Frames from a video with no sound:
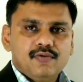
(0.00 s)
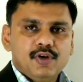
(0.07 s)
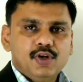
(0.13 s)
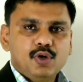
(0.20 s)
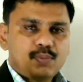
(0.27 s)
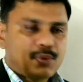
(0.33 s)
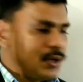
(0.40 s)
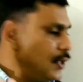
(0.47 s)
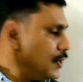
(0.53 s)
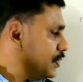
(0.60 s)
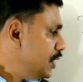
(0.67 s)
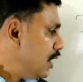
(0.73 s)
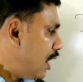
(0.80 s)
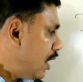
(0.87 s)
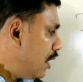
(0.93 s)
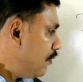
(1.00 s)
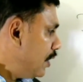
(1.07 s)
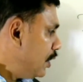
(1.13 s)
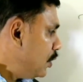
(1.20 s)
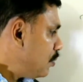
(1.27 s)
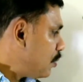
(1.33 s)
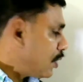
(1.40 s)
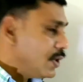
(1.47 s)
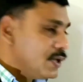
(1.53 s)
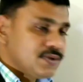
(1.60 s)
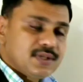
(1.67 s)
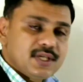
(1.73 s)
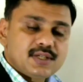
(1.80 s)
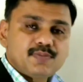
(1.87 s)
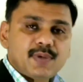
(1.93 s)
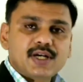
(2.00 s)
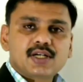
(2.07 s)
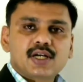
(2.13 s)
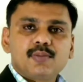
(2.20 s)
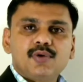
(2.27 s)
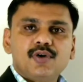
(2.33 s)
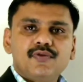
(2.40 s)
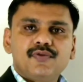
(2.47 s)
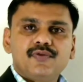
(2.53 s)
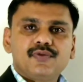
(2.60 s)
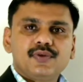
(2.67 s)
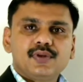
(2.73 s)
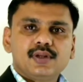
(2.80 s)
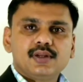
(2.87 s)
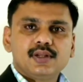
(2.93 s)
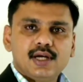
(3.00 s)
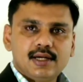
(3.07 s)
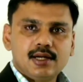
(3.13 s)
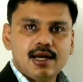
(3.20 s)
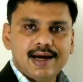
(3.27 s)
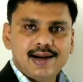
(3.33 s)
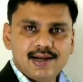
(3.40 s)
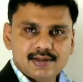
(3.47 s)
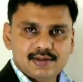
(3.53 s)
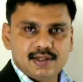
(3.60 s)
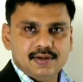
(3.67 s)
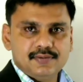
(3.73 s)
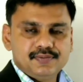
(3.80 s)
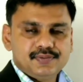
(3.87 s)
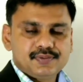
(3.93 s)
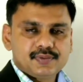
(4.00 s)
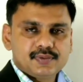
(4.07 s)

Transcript: When you produce the spectrum of that galaxy,